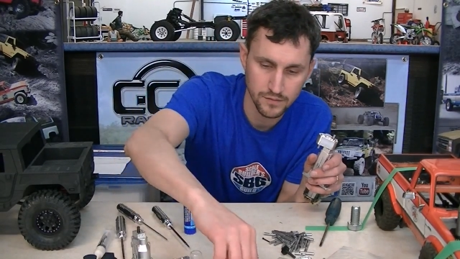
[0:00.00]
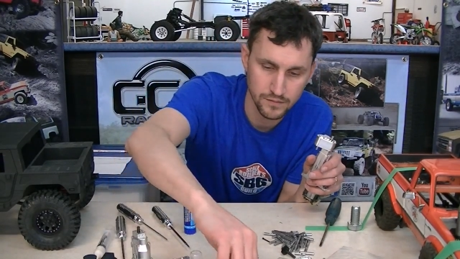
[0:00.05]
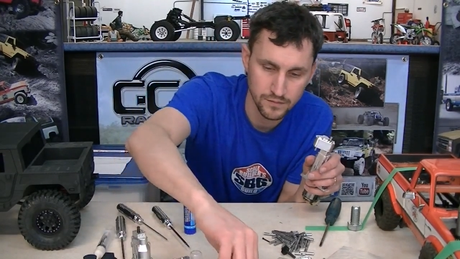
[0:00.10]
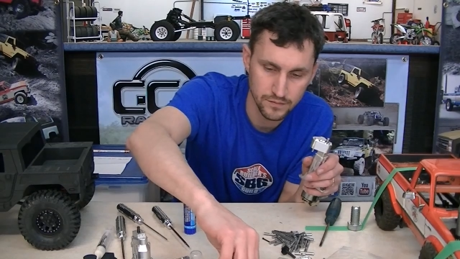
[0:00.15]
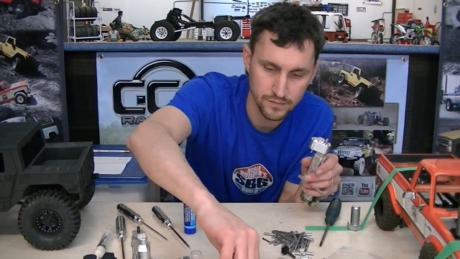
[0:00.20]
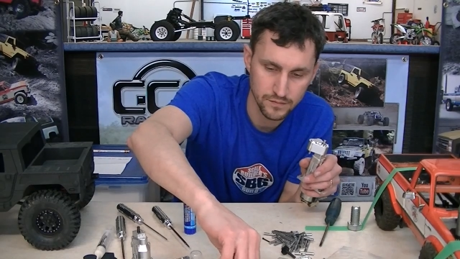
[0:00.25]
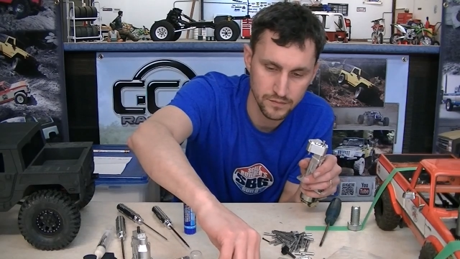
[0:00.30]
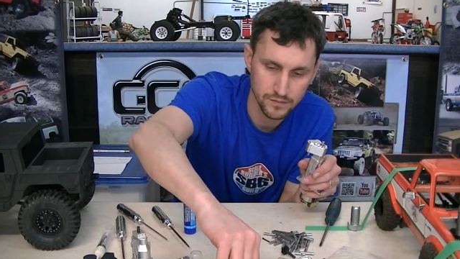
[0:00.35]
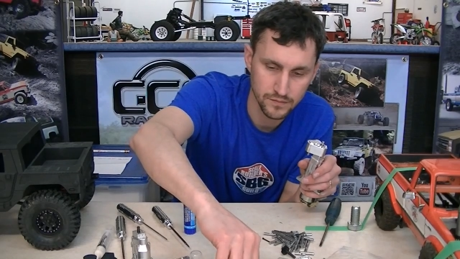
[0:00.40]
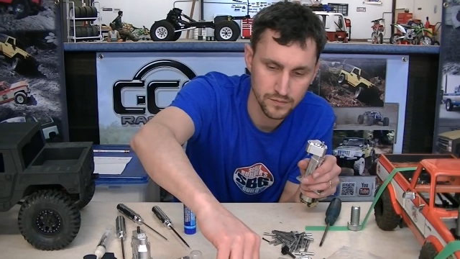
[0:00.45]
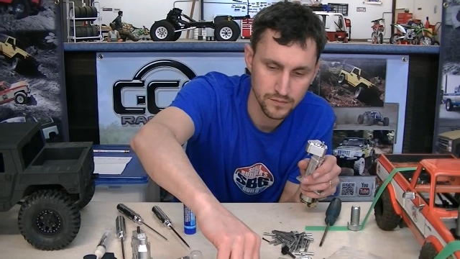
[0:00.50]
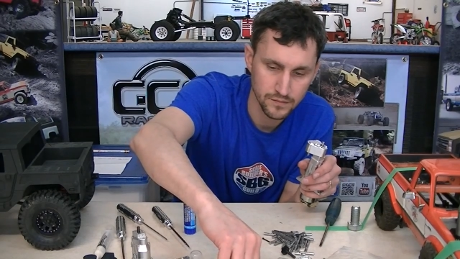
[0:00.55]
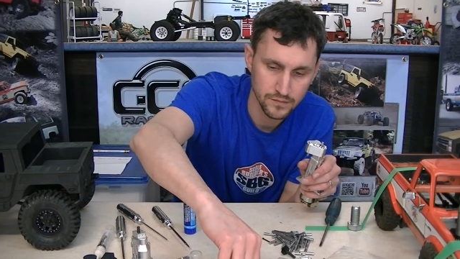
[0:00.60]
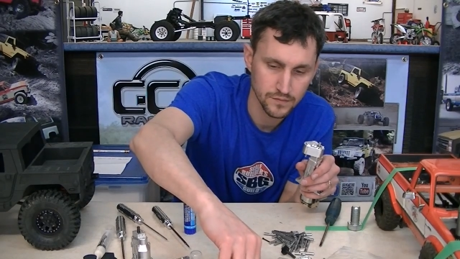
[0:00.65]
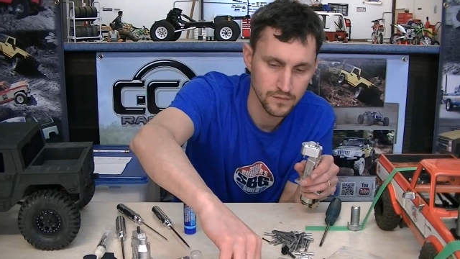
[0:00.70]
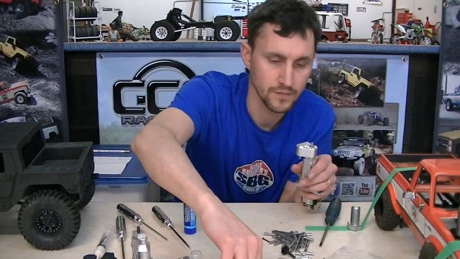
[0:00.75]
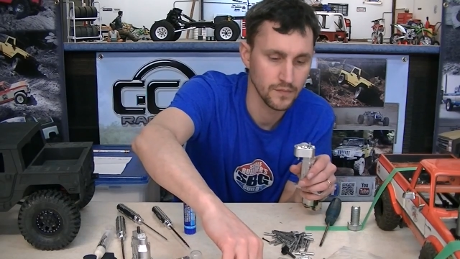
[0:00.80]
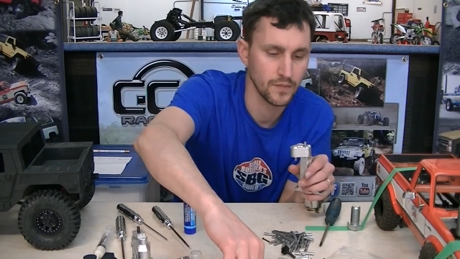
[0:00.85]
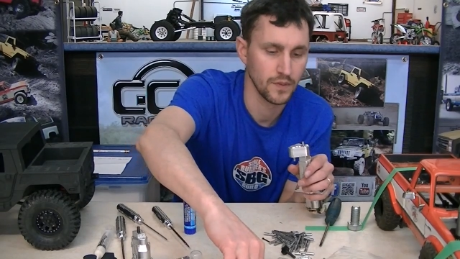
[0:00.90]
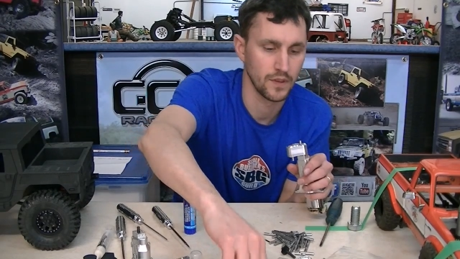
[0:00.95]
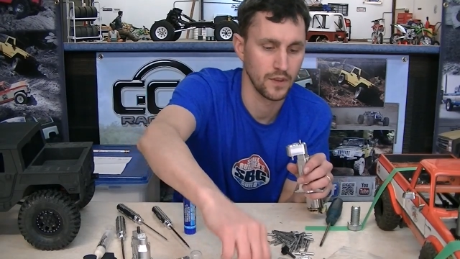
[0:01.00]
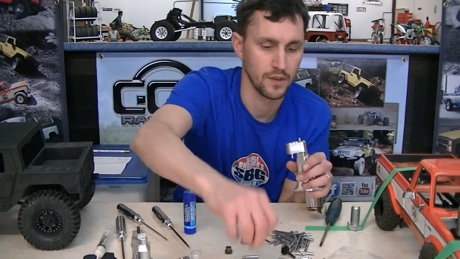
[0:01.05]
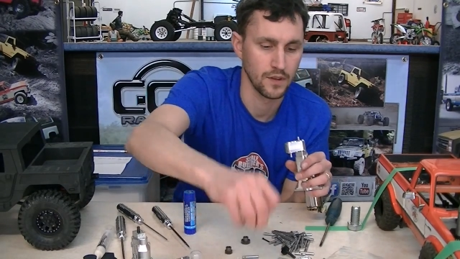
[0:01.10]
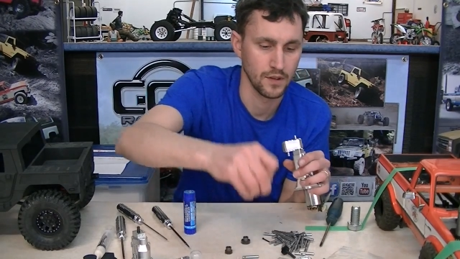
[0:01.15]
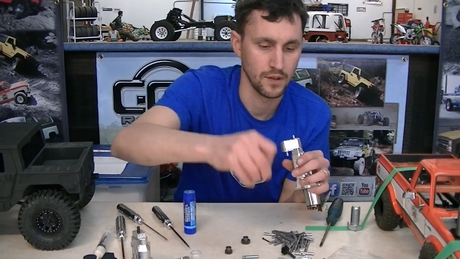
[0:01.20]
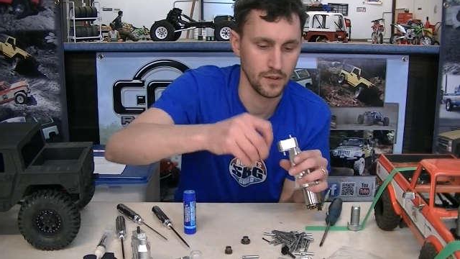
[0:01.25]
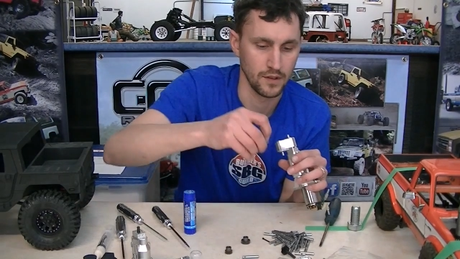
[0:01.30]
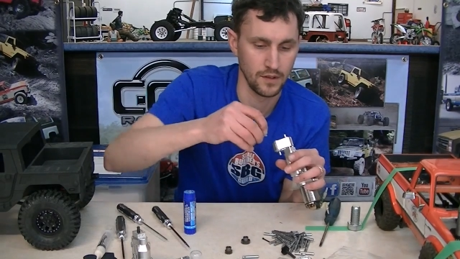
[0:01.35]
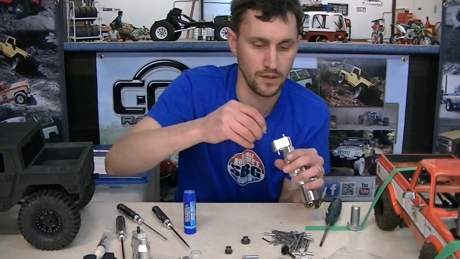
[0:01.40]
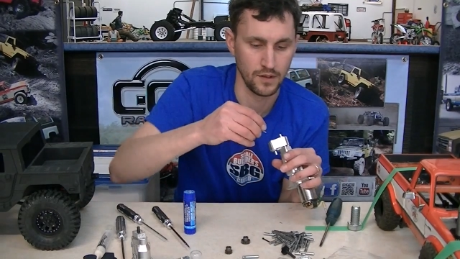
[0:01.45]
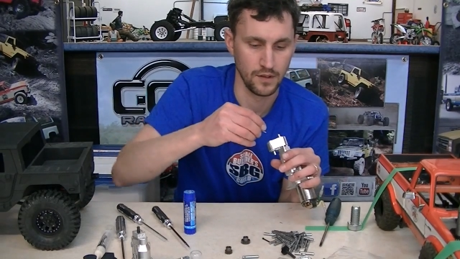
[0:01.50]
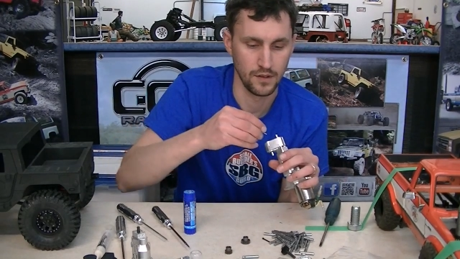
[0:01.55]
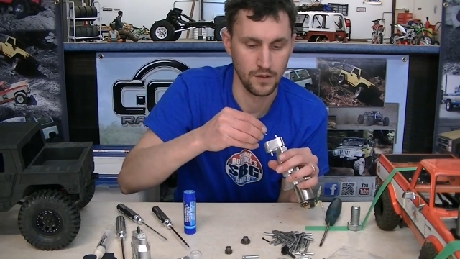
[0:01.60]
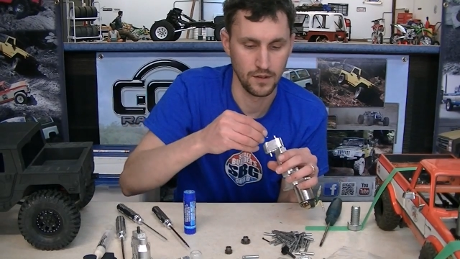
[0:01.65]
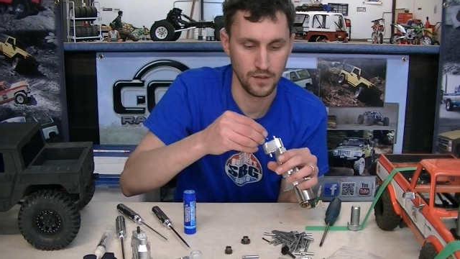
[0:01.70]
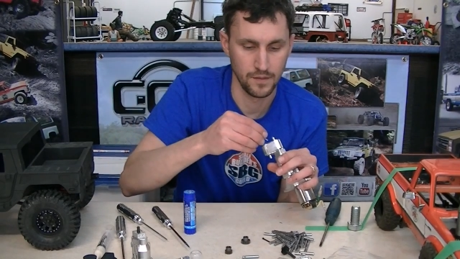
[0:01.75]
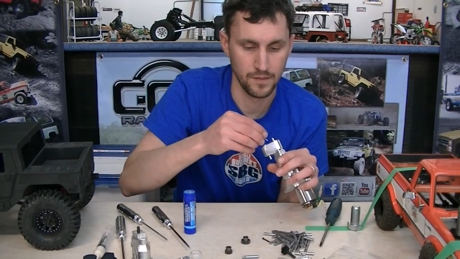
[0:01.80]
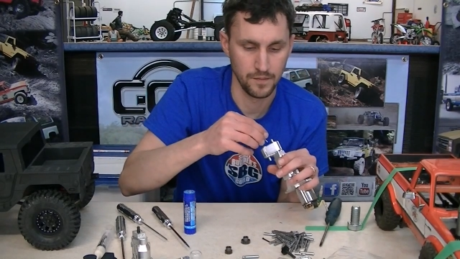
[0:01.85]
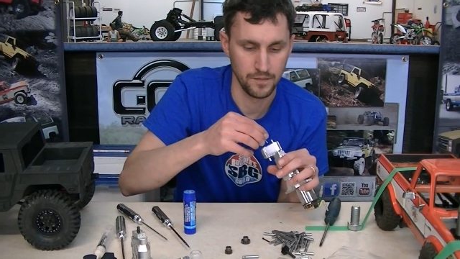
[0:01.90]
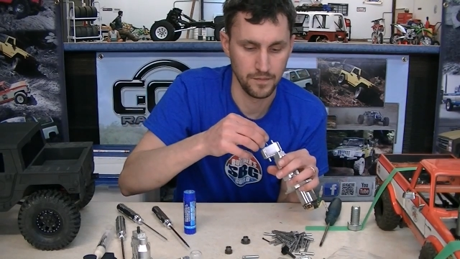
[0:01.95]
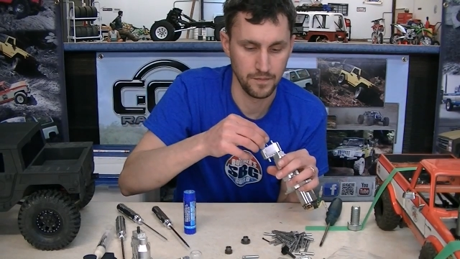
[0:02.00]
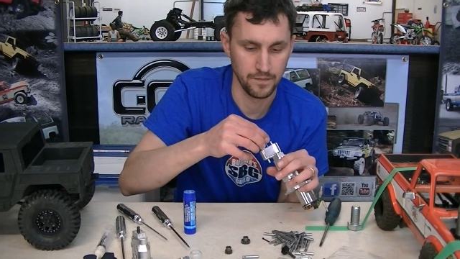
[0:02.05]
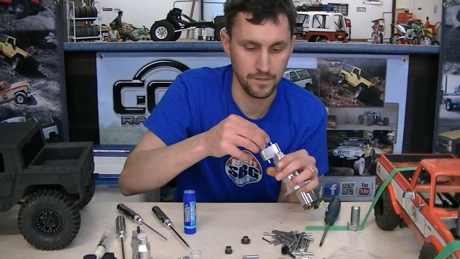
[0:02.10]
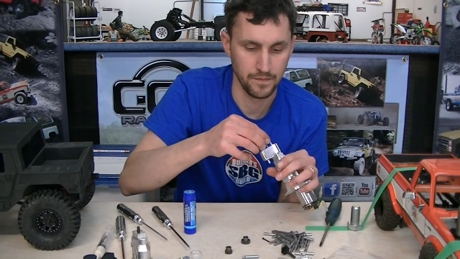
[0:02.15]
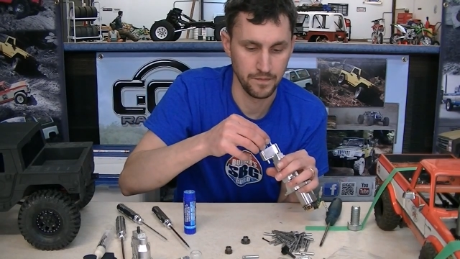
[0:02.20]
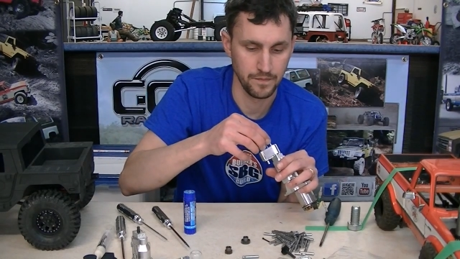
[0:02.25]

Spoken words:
Nothing is said.